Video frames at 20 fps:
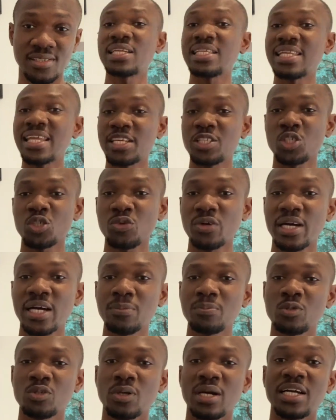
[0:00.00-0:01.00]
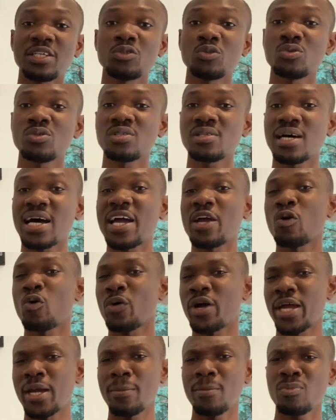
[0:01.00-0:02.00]
In Nigeria, you can use I O
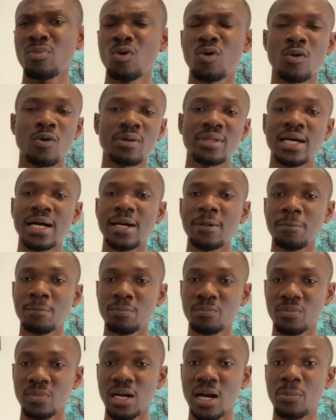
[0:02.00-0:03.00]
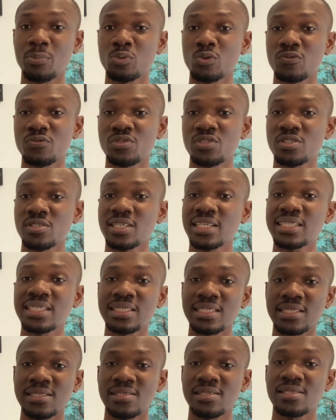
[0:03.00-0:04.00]
M or other approved
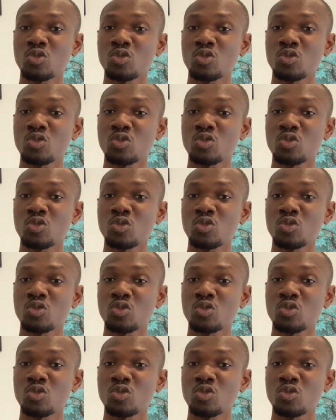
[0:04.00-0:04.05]
clinics.